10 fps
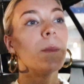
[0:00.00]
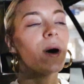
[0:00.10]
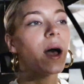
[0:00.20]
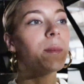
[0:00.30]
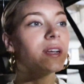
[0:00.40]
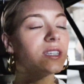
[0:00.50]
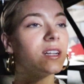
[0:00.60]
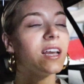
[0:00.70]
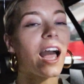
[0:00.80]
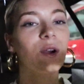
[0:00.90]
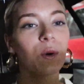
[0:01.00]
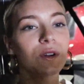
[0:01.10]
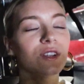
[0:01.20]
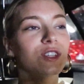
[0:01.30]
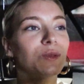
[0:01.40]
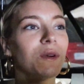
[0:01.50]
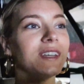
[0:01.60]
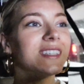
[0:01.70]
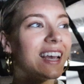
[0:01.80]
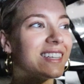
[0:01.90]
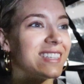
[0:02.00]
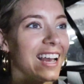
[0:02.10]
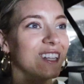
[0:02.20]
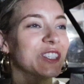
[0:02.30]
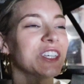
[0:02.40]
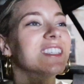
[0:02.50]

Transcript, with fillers: but basically I ordered the 26 inch